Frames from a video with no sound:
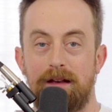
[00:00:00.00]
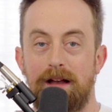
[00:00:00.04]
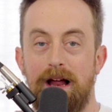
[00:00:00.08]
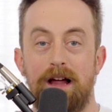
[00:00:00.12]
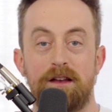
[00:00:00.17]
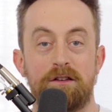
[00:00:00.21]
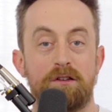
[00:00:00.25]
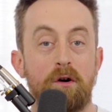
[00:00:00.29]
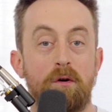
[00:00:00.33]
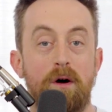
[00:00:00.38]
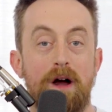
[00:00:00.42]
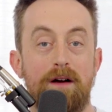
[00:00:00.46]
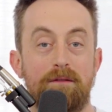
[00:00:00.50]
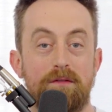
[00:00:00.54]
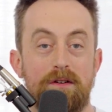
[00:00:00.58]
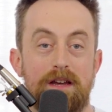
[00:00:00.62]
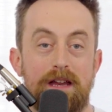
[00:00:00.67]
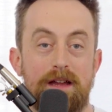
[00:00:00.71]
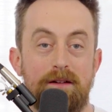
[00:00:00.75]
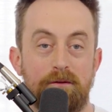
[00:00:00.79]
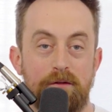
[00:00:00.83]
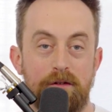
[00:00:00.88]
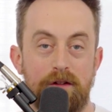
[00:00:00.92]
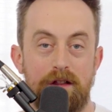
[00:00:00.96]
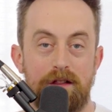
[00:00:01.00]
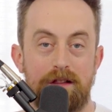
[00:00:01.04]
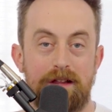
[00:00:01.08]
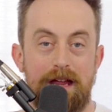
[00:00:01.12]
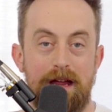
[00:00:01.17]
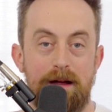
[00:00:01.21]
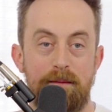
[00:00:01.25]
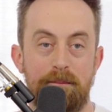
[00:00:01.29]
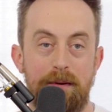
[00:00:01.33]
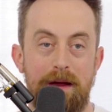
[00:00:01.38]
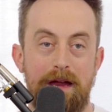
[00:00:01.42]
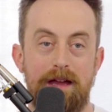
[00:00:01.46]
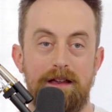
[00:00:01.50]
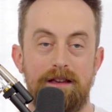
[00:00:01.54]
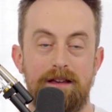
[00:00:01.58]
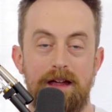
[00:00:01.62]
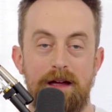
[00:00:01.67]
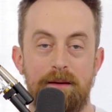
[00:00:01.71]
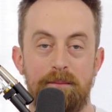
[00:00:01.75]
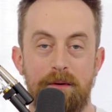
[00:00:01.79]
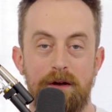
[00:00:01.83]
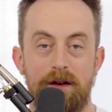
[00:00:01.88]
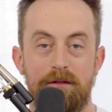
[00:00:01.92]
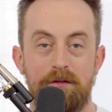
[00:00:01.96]
I don't have a name for this campaign
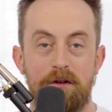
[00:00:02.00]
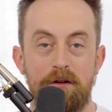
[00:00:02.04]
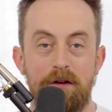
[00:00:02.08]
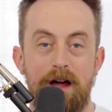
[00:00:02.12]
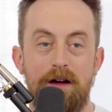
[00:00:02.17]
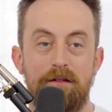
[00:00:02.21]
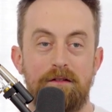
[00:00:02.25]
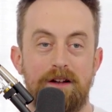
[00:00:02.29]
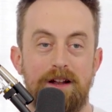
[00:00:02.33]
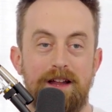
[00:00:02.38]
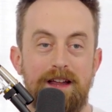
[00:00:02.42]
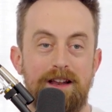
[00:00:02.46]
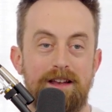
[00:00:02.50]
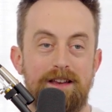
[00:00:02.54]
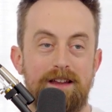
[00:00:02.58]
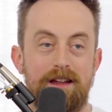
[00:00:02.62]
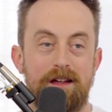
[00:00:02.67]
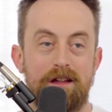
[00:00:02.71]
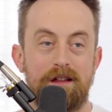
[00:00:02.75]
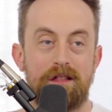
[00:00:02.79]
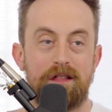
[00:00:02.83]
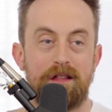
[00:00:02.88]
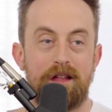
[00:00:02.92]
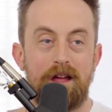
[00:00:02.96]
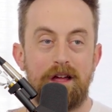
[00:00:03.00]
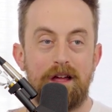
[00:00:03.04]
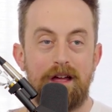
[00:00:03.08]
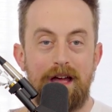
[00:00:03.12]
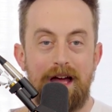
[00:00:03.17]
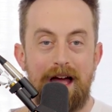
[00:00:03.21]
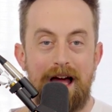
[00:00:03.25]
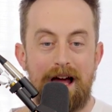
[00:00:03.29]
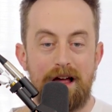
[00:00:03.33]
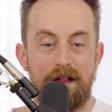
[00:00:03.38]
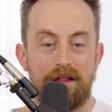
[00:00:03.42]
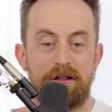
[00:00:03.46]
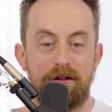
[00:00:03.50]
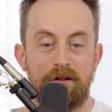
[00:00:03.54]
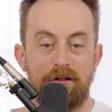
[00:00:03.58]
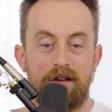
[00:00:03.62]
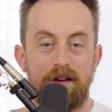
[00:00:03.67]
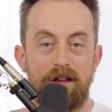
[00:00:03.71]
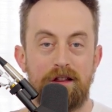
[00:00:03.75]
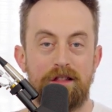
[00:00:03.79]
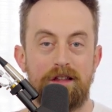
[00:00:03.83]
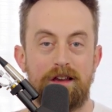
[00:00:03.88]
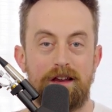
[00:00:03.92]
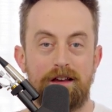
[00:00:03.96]
yet, but if you have any ideas as you're
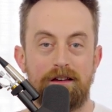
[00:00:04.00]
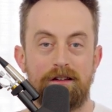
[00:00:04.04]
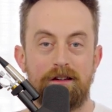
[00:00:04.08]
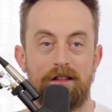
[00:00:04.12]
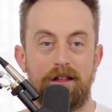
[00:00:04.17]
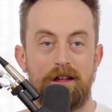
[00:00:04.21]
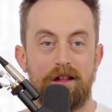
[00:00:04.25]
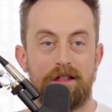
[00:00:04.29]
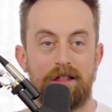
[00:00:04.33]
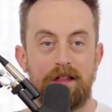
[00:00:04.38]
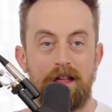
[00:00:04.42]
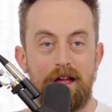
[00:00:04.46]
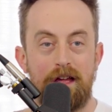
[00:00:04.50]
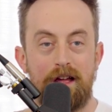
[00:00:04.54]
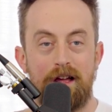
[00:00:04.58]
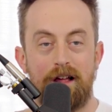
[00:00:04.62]
listening to this,